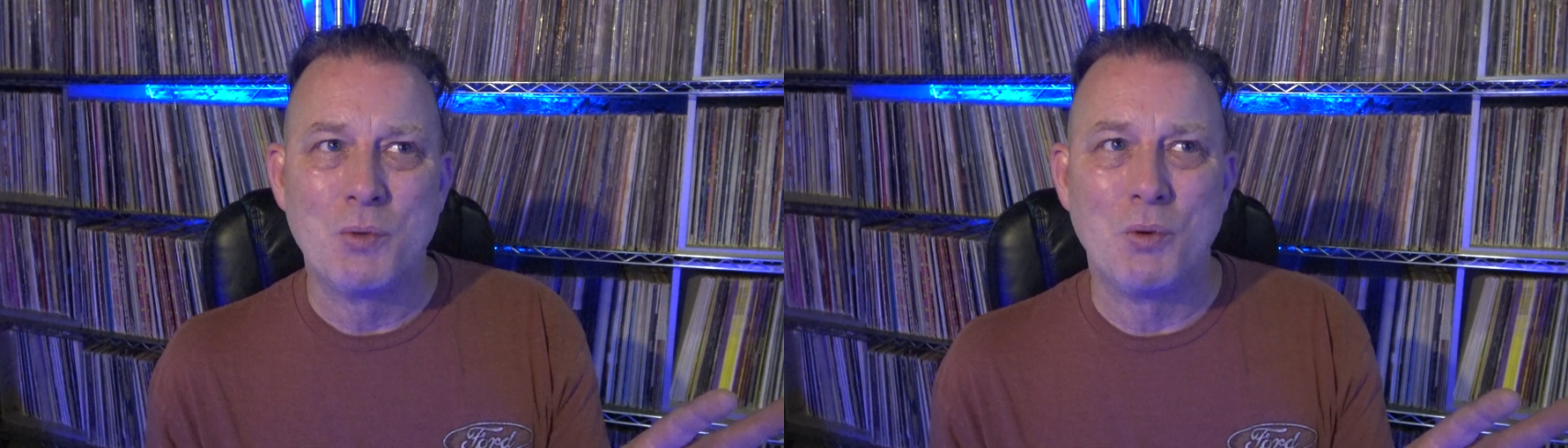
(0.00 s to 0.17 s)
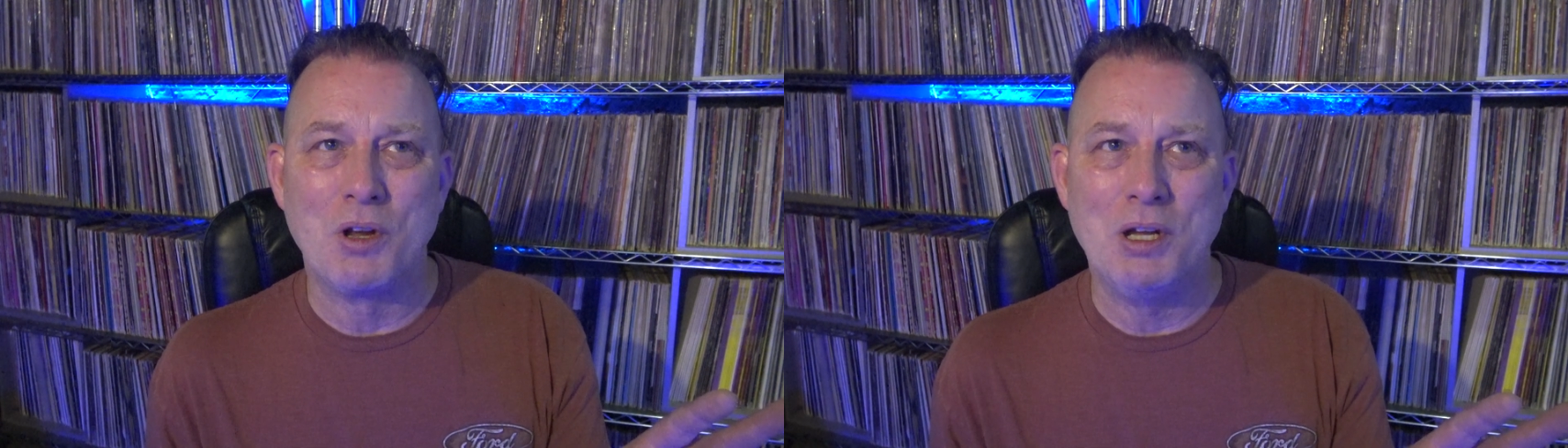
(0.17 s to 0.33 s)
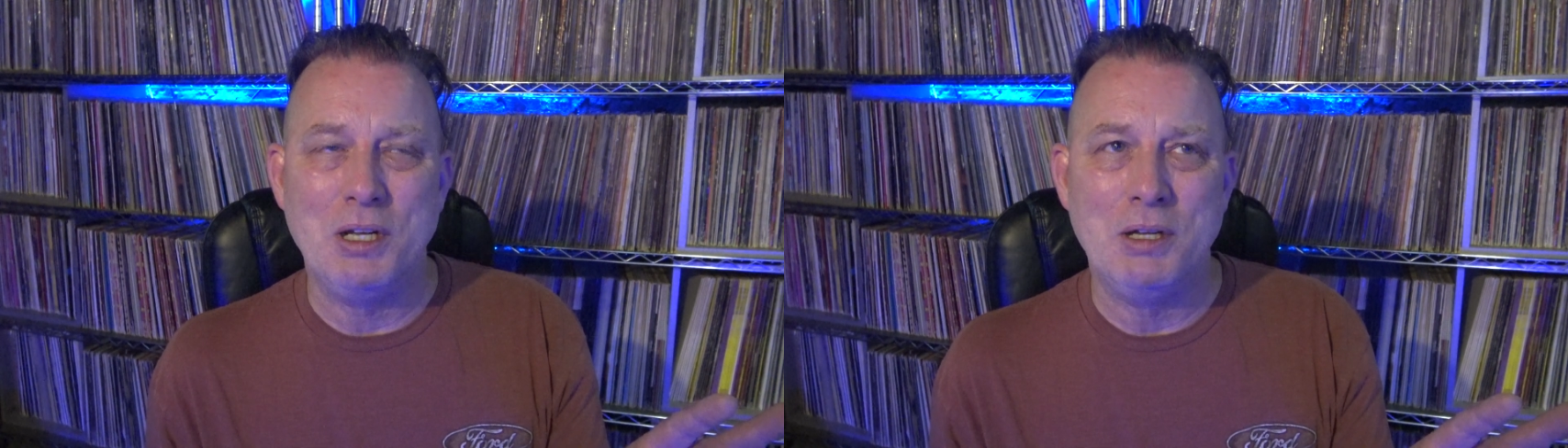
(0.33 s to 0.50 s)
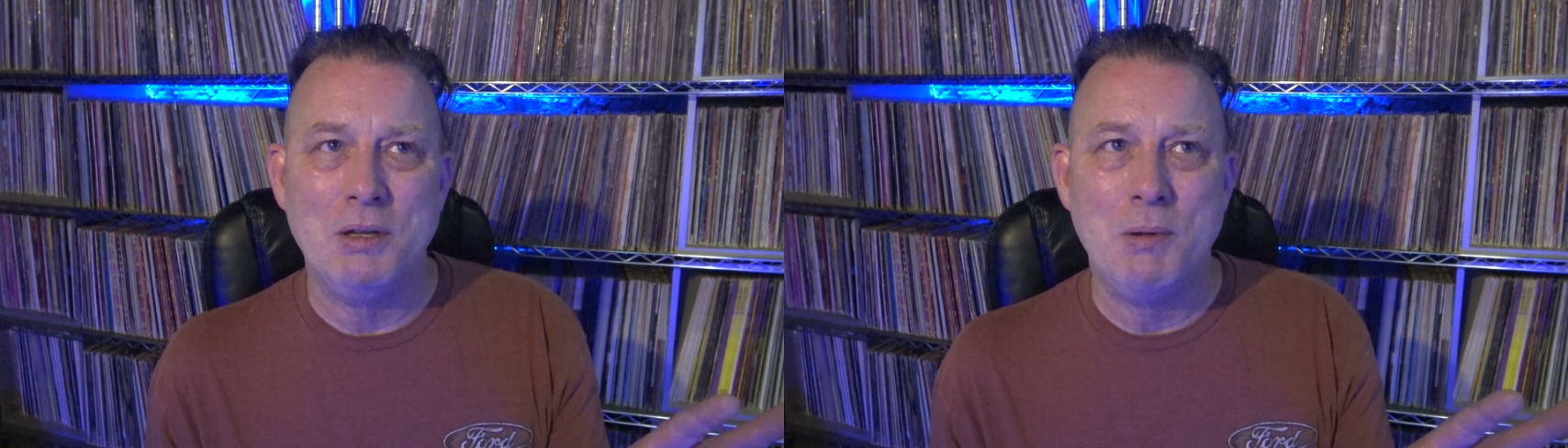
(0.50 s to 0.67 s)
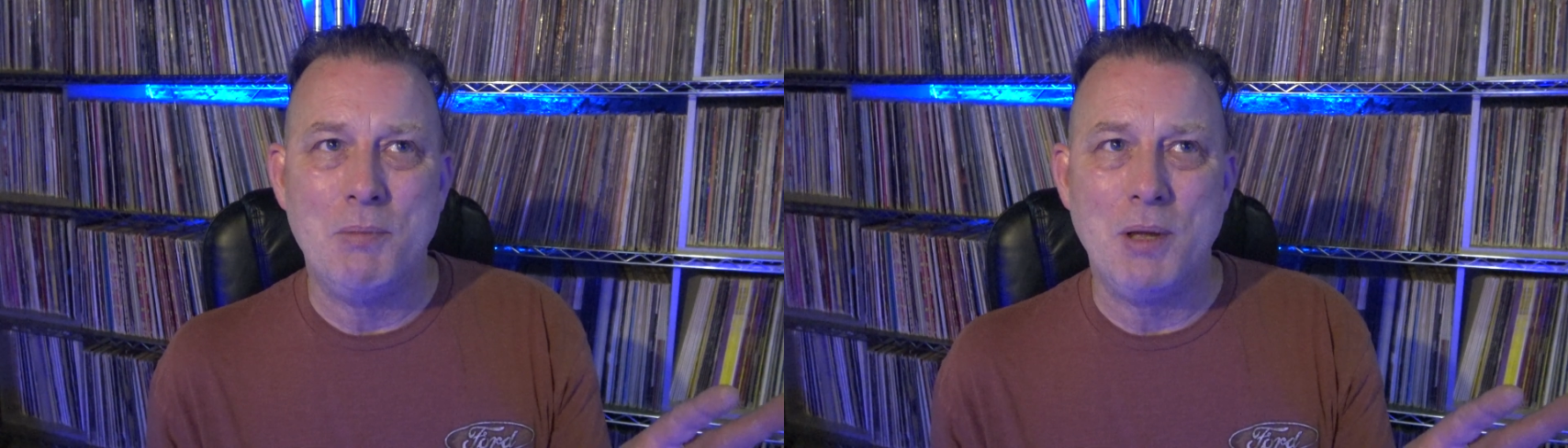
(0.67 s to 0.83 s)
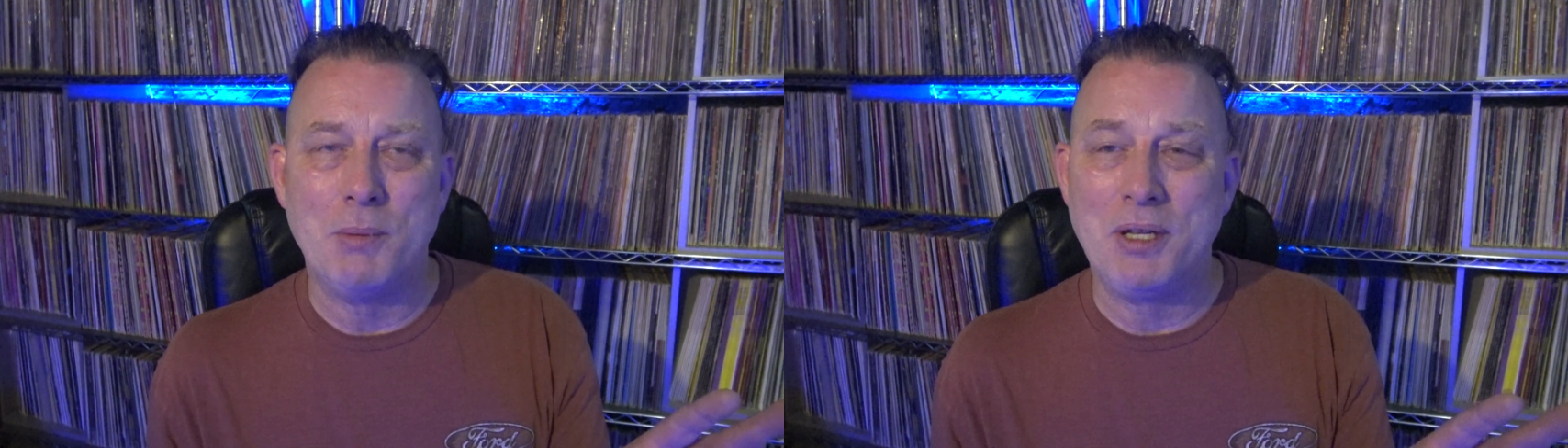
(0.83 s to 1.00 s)
We're going to
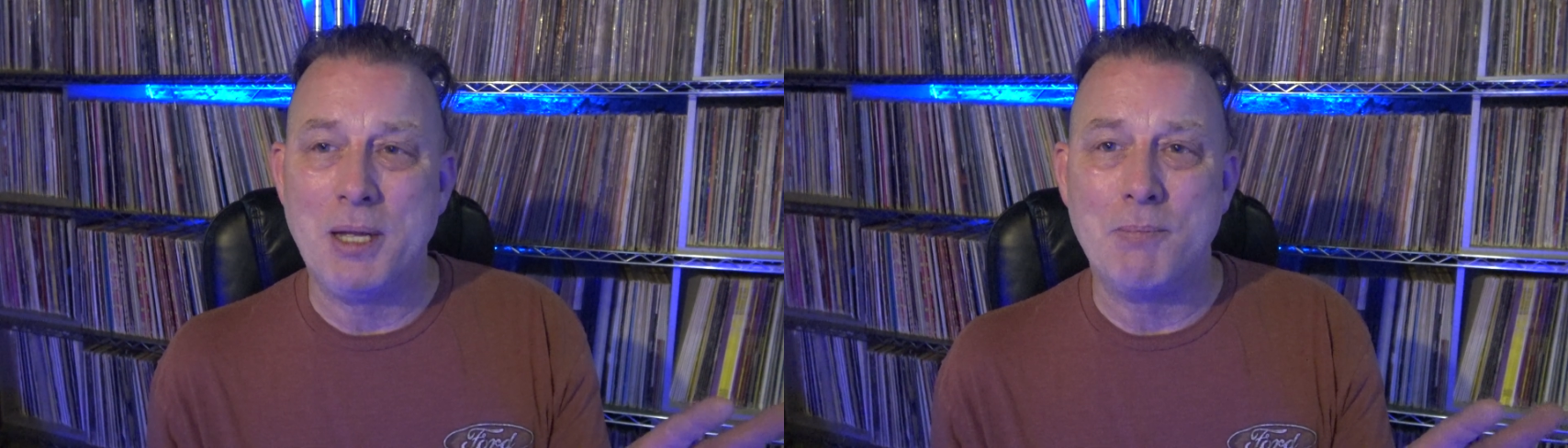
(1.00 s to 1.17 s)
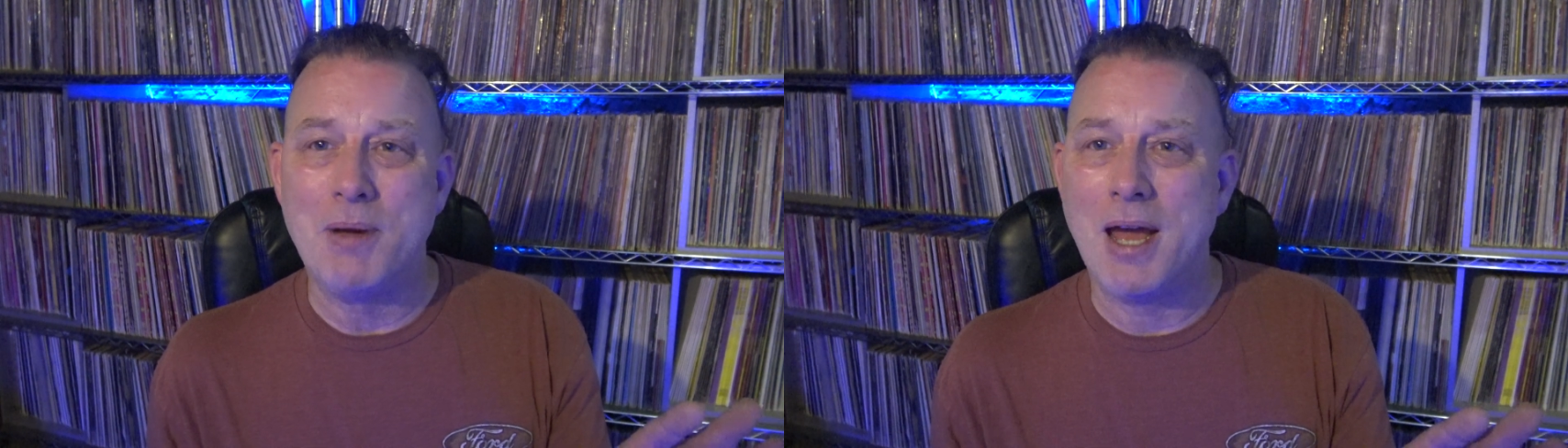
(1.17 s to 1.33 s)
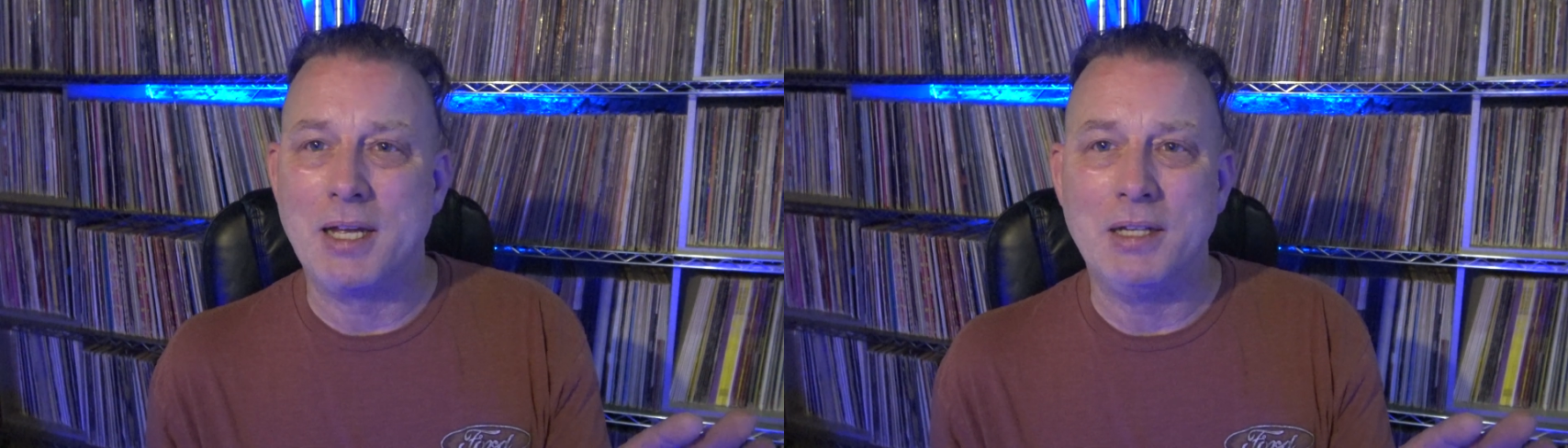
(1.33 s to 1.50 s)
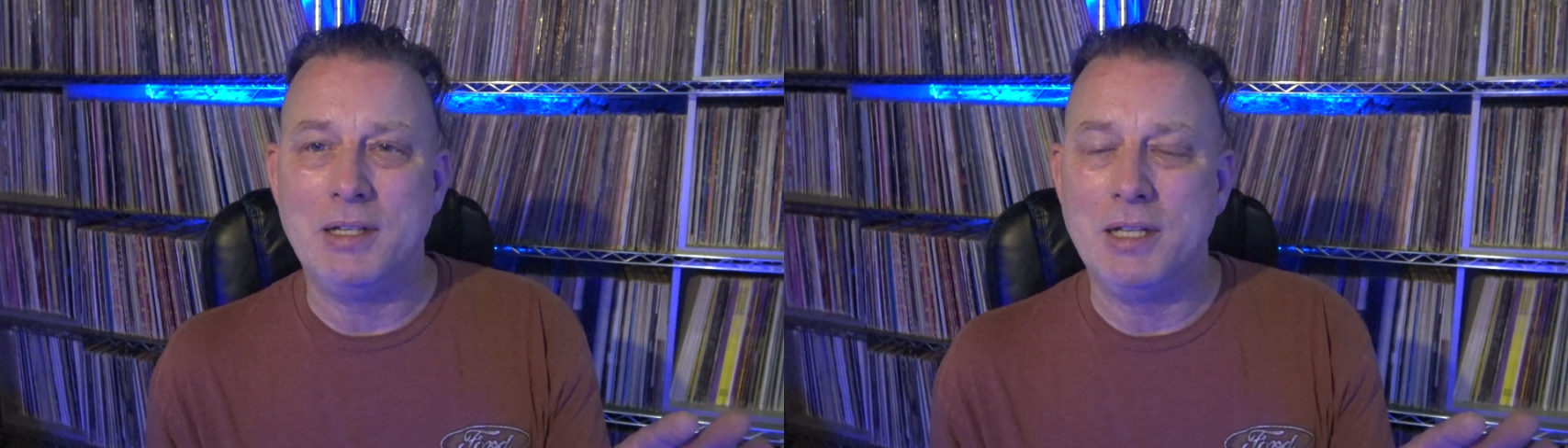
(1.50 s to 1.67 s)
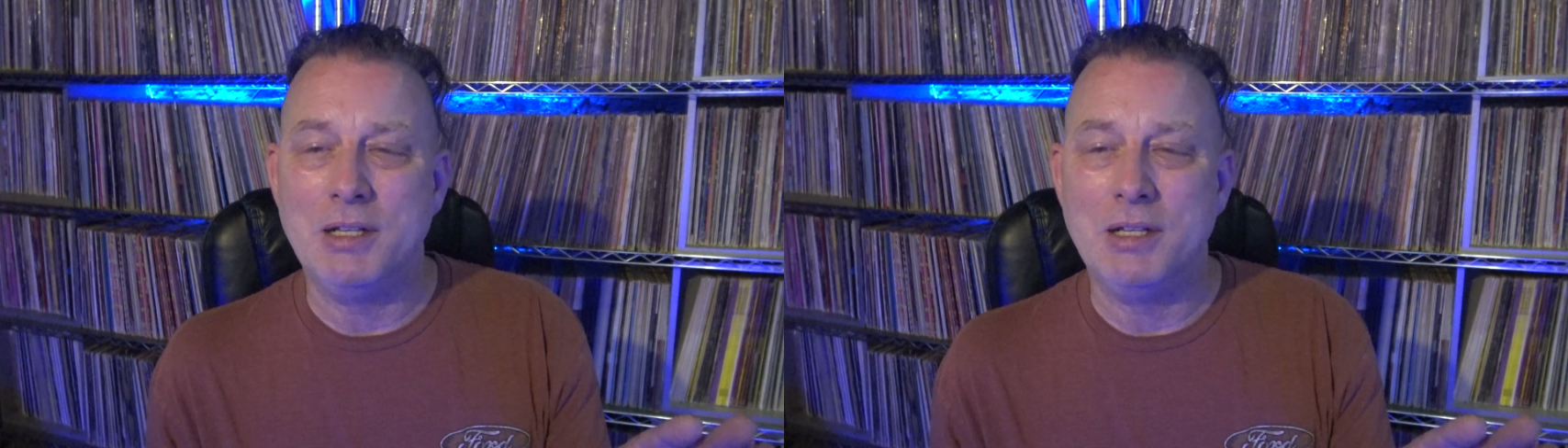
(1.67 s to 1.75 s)
be able to get back and,